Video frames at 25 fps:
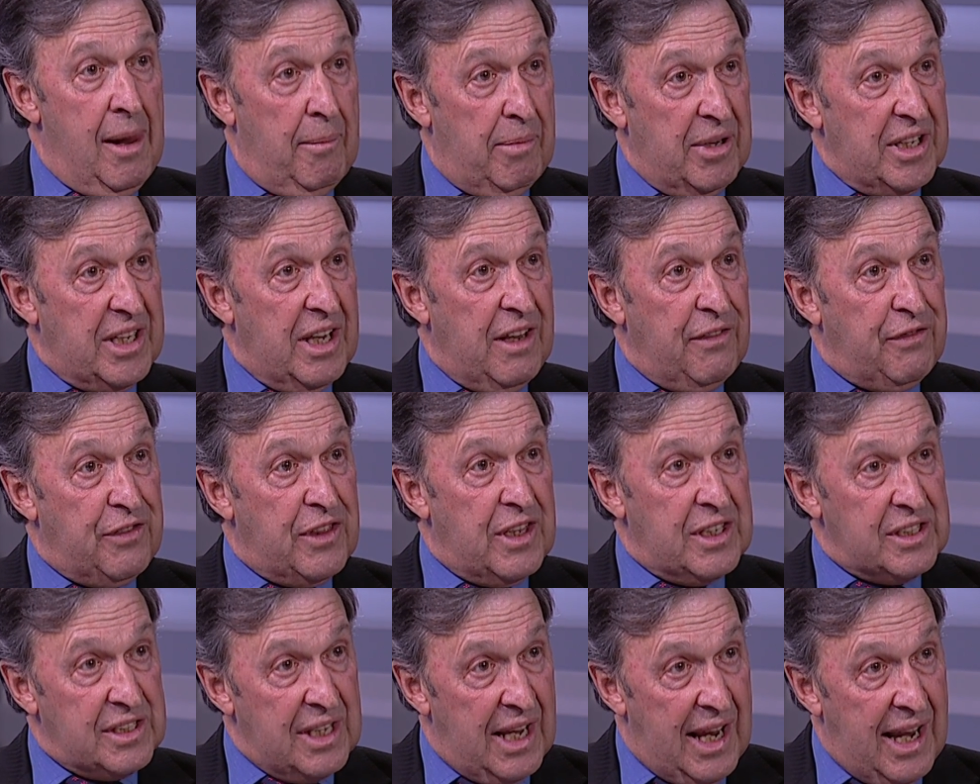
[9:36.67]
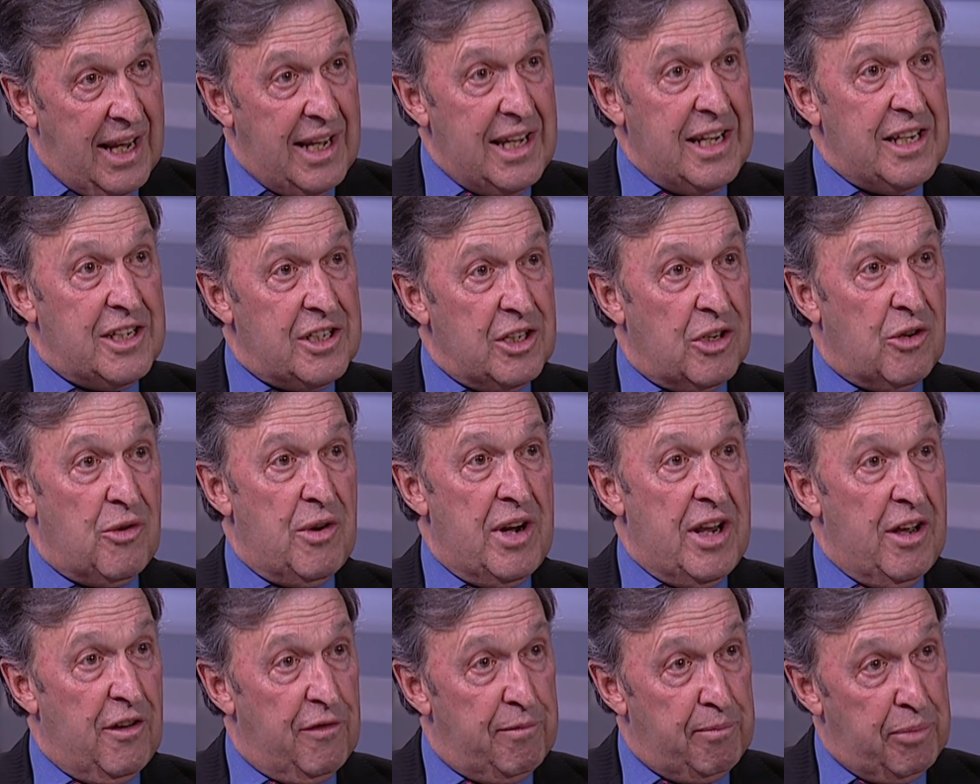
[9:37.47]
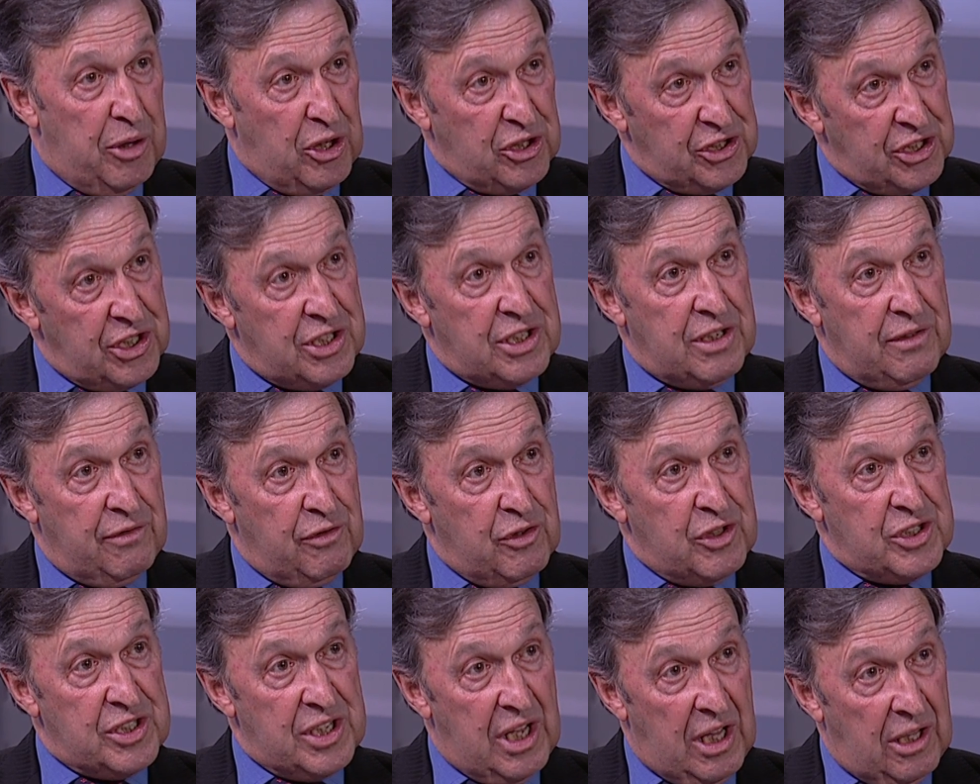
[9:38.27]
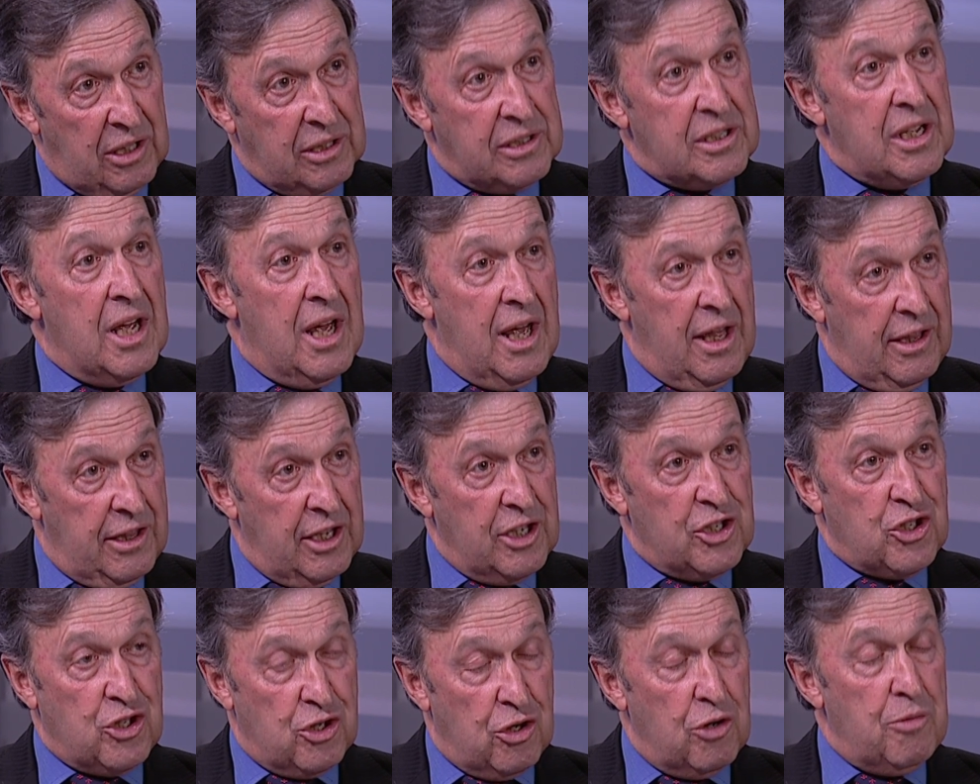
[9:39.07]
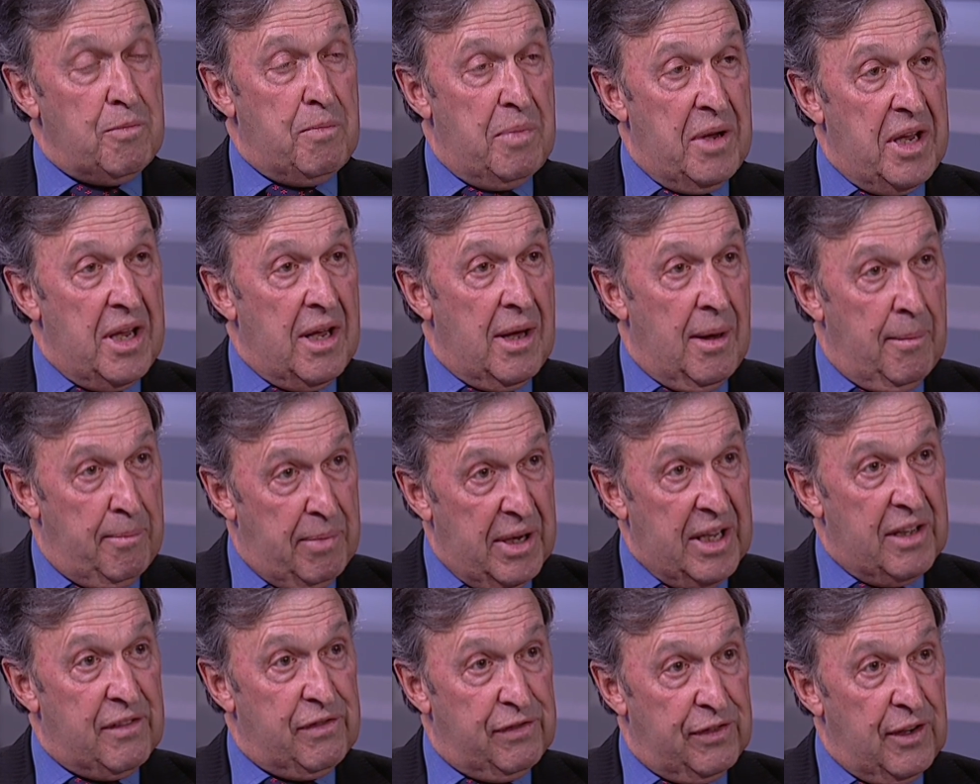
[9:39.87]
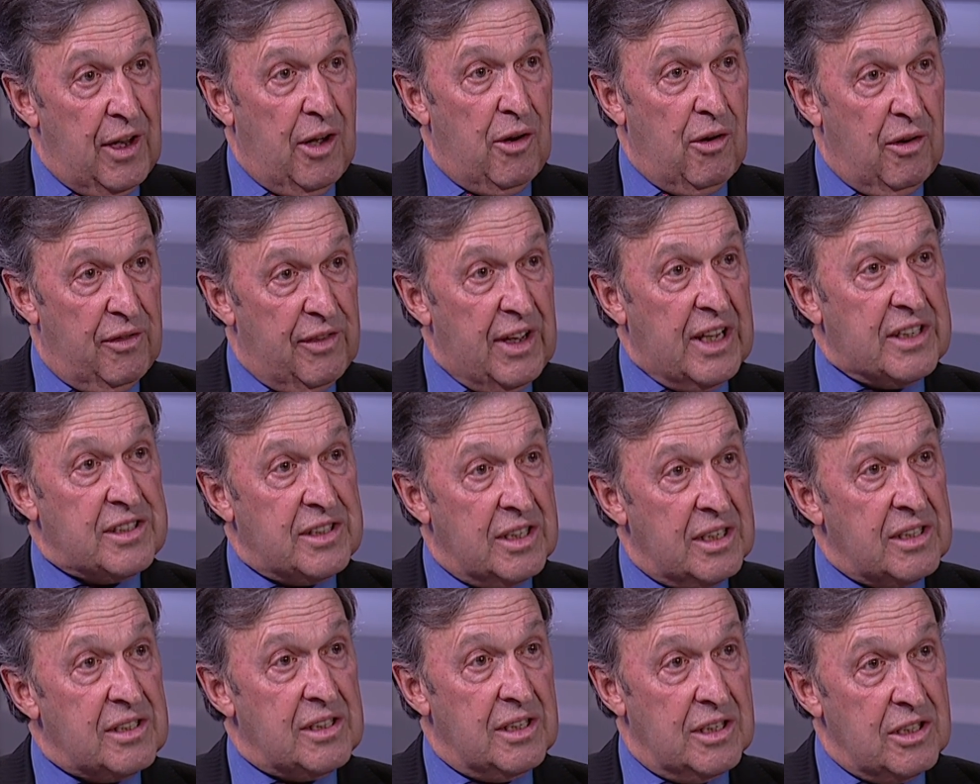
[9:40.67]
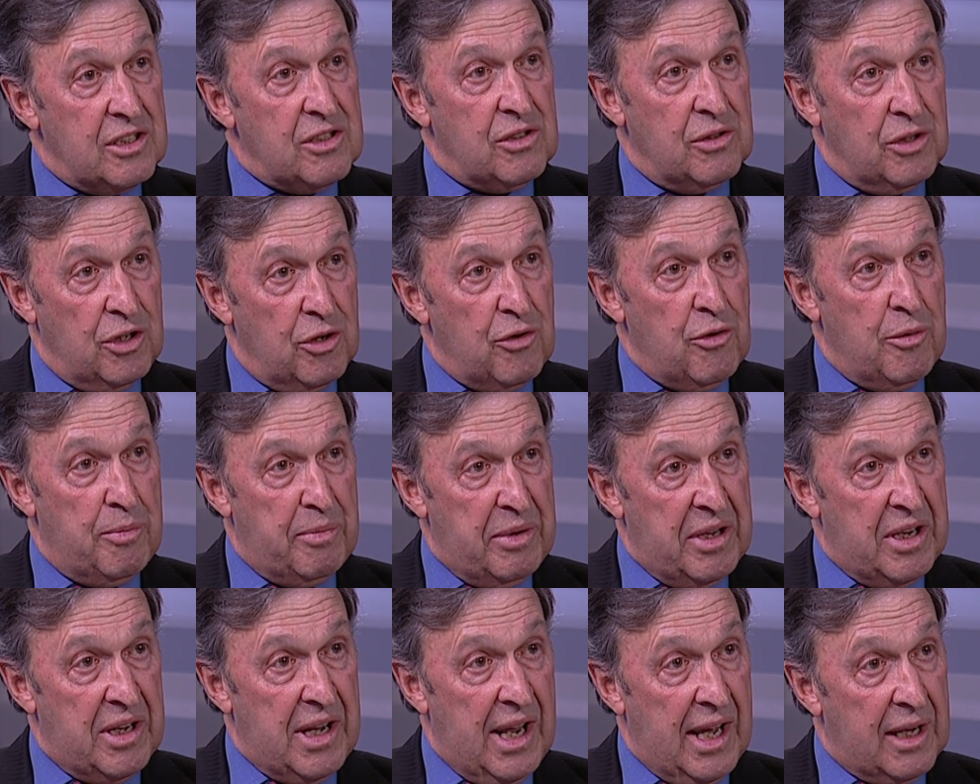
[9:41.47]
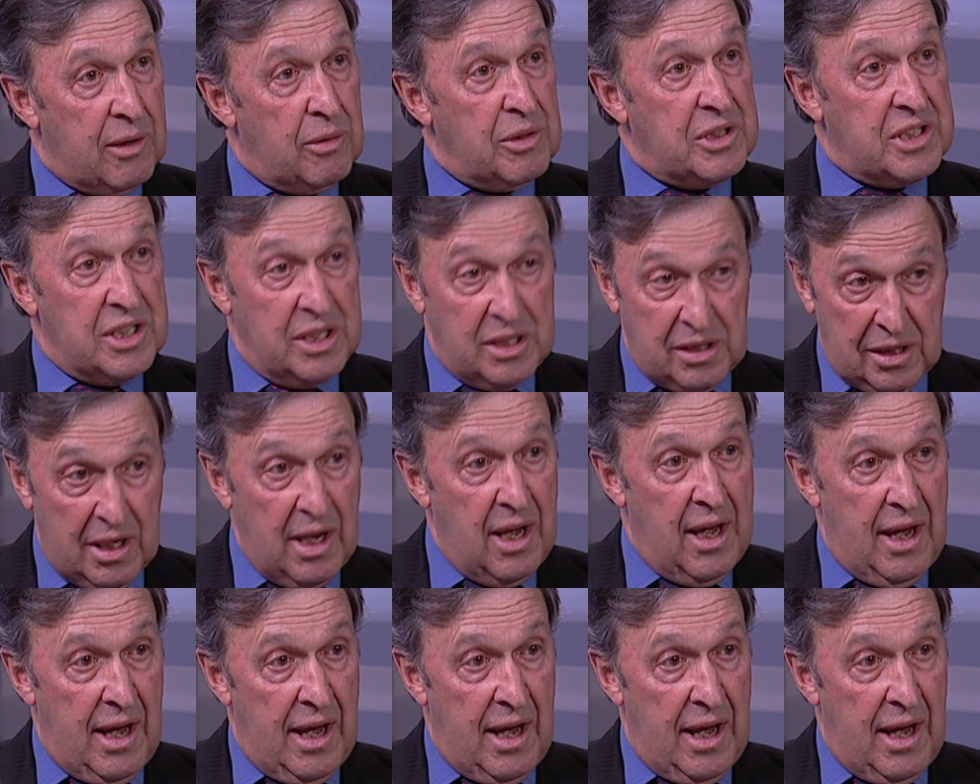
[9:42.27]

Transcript: But if there's any degree of positive result, there should be a big flow of assets into European equities,